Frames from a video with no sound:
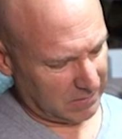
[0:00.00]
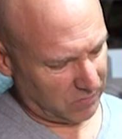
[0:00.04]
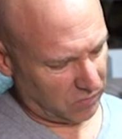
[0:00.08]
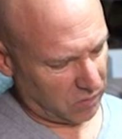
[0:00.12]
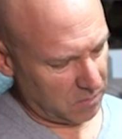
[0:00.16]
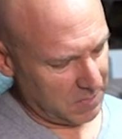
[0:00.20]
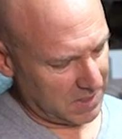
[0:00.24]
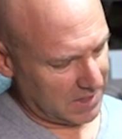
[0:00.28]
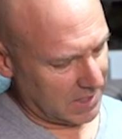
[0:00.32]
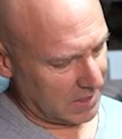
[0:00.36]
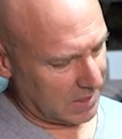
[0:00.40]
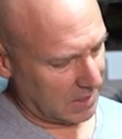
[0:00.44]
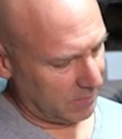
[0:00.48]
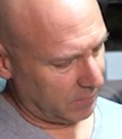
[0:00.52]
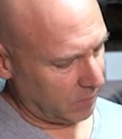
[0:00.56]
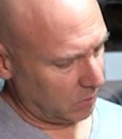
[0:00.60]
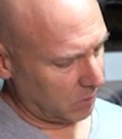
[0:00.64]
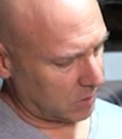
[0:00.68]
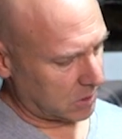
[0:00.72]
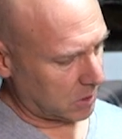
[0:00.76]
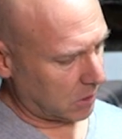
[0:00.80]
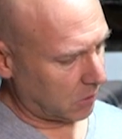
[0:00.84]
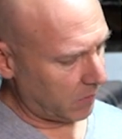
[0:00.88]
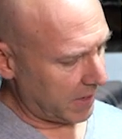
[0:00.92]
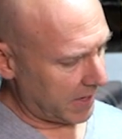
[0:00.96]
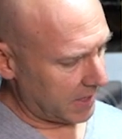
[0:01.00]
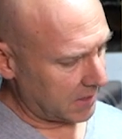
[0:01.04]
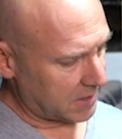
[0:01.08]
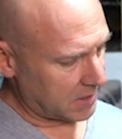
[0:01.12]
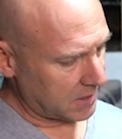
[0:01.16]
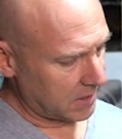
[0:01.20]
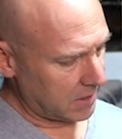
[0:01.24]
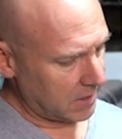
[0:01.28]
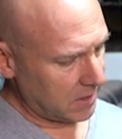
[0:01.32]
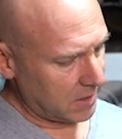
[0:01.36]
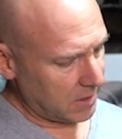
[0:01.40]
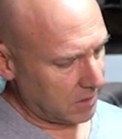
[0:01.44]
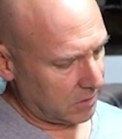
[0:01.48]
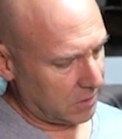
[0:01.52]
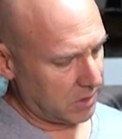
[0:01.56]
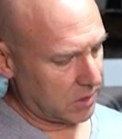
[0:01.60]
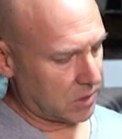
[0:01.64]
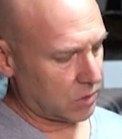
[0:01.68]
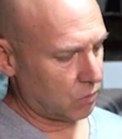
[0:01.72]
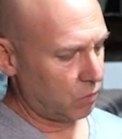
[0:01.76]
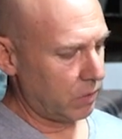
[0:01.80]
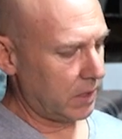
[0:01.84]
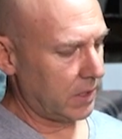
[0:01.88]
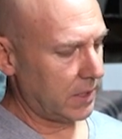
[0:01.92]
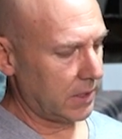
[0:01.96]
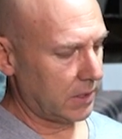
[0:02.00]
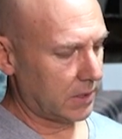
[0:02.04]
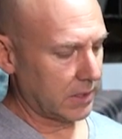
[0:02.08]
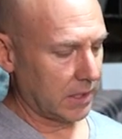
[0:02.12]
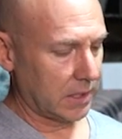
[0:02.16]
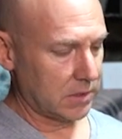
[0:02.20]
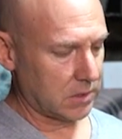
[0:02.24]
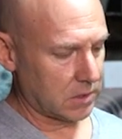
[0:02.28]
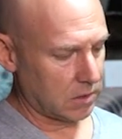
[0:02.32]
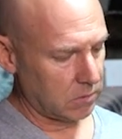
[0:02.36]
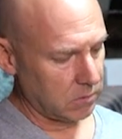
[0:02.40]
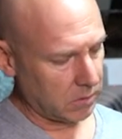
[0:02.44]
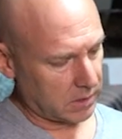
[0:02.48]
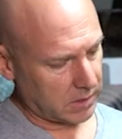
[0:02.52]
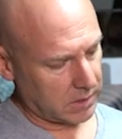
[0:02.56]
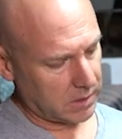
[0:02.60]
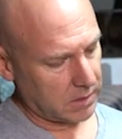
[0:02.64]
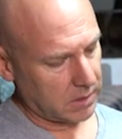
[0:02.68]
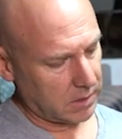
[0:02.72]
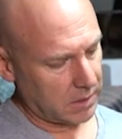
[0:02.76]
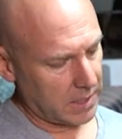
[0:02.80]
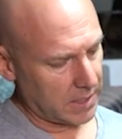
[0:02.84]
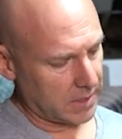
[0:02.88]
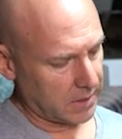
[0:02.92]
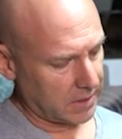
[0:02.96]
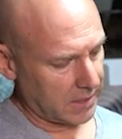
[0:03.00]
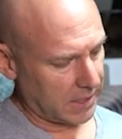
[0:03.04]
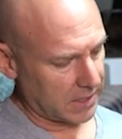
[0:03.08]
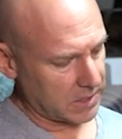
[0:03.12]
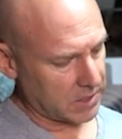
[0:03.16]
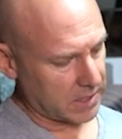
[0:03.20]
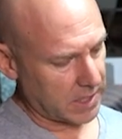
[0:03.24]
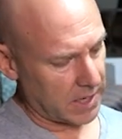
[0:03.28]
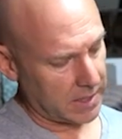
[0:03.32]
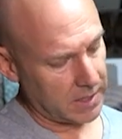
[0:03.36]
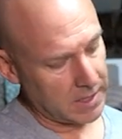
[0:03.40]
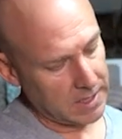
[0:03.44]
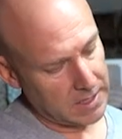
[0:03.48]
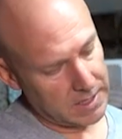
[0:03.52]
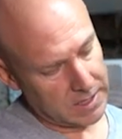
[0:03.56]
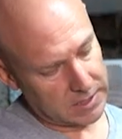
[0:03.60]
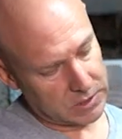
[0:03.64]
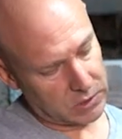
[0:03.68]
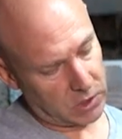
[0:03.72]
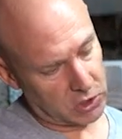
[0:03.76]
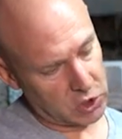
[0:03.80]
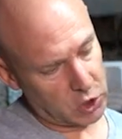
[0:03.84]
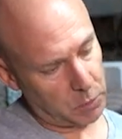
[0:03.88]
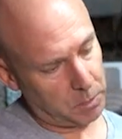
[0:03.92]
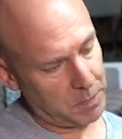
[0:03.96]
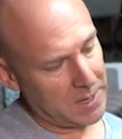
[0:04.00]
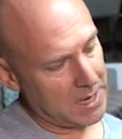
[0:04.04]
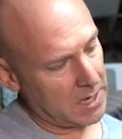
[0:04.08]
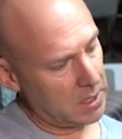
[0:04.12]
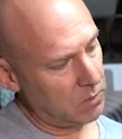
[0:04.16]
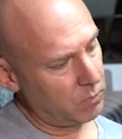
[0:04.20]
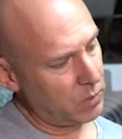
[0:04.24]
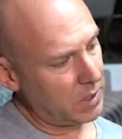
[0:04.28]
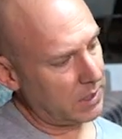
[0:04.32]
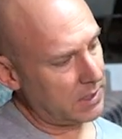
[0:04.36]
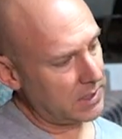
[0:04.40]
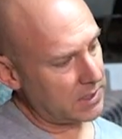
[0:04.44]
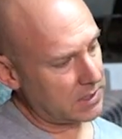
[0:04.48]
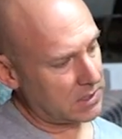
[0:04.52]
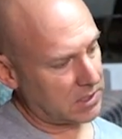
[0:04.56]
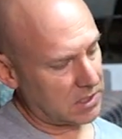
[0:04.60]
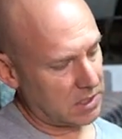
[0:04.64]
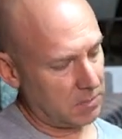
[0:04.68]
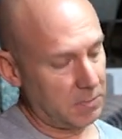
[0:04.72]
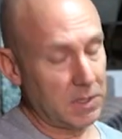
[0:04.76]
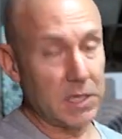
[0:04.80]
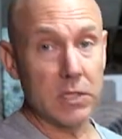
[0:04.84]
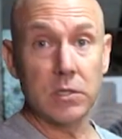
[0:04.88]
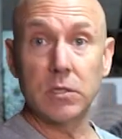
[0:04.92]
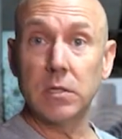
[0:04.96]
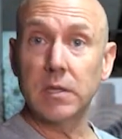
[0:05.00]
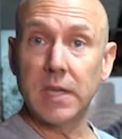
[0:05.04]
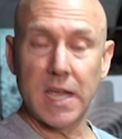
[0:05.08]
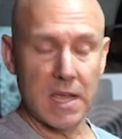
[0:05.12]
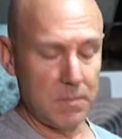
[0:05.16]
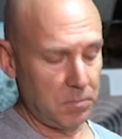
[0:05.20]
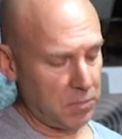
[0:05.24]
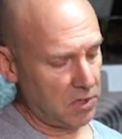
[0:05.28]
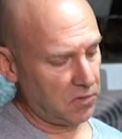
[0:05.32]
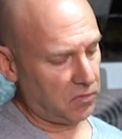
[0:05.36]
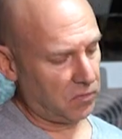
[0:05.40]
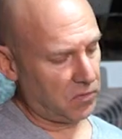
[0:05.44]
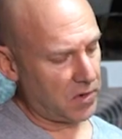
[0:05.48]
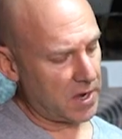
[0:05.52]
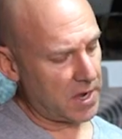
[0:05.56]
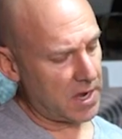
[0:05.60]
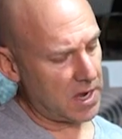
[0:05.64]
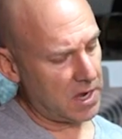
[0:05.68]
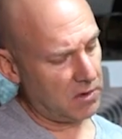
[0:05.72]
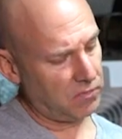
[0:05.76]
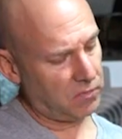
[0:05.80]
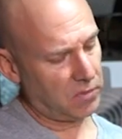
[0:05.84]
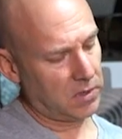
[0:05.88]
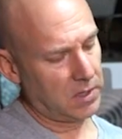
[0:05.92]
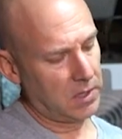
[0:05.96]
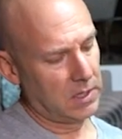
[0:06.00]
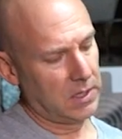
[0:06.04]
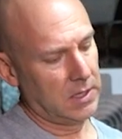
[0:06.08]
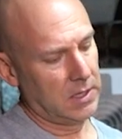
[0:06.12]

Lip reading: For me, that never looks great. This really does look like a nice gun. It's got your paddle release similar to the MP5.